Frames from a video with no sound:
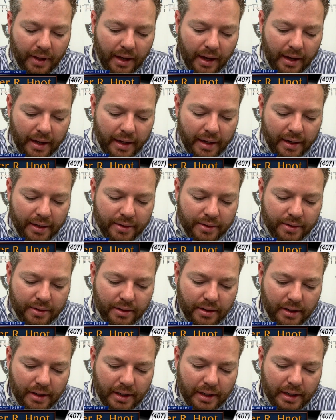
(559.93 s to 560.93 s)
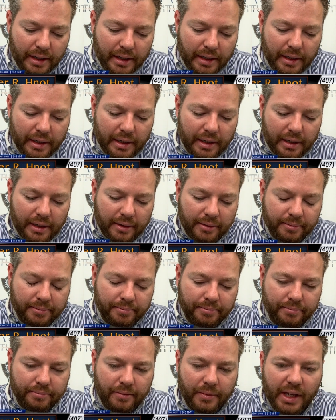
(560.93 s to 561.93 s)
And
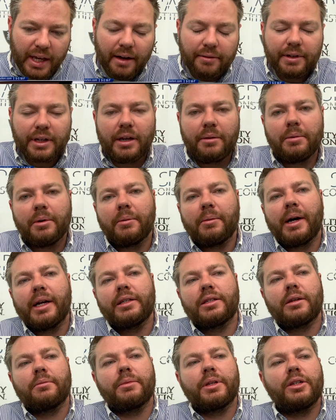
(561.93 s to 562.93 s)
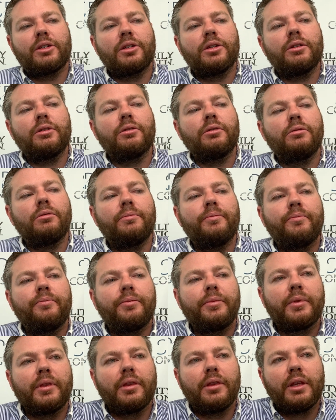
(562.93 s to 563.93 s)
you have to keep in mind something, too.
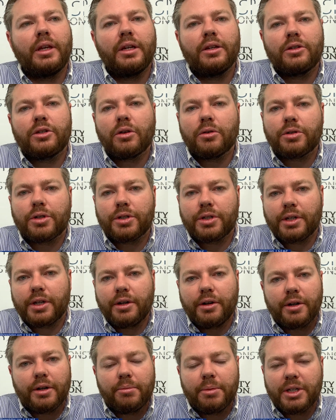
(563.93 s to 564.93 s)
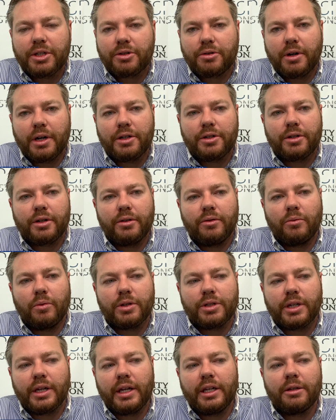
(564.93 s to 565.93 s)
The Social Security Administration
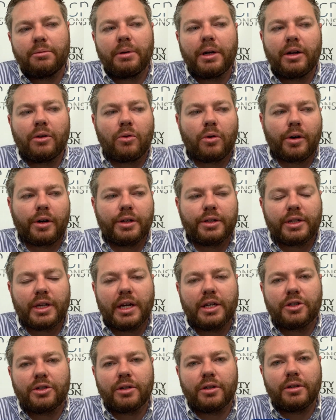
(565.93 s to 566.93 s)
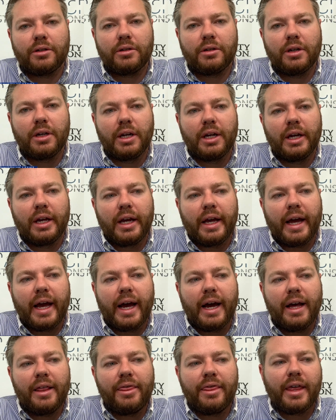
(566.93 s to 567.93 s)
was an independent organization,
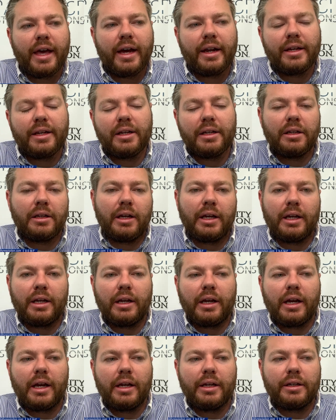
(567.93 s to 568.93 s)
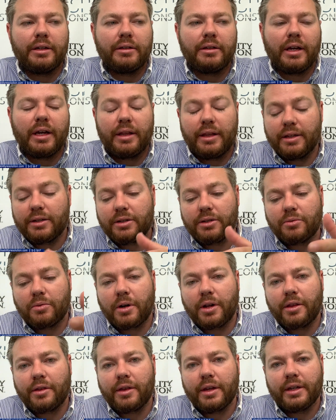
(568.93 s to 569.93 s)
and then it, it and and this is
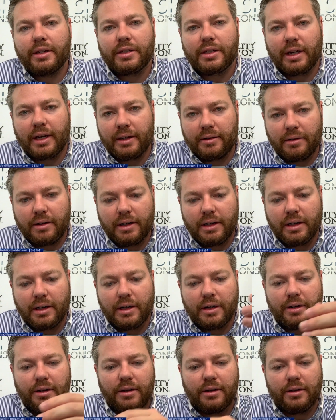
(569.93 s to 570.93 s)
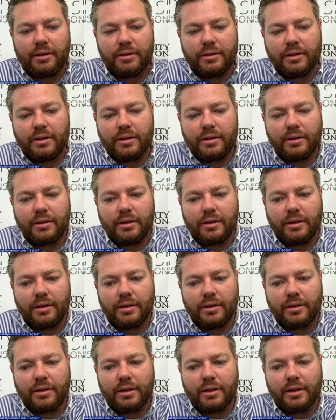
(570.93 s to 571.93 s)
one of the things that uh, the, the
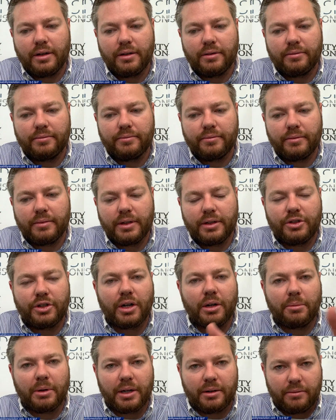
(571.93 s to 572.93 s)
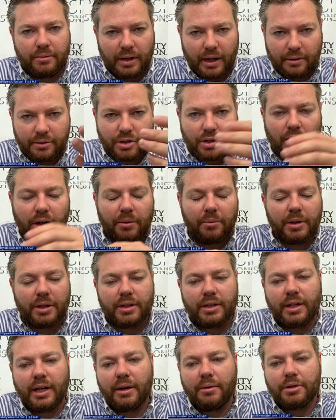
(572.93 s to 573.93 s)
the the gentleman I was talking with
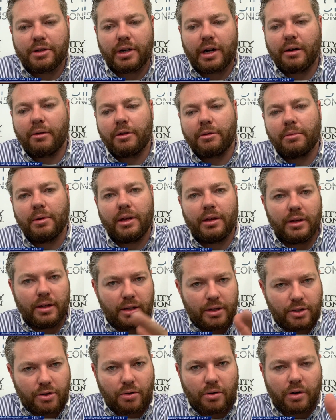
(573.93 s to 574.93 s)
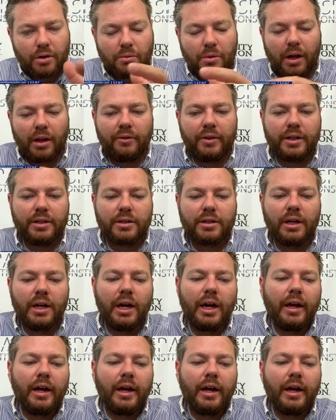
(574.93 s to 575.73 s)
today was sharing with me, the historical relevance.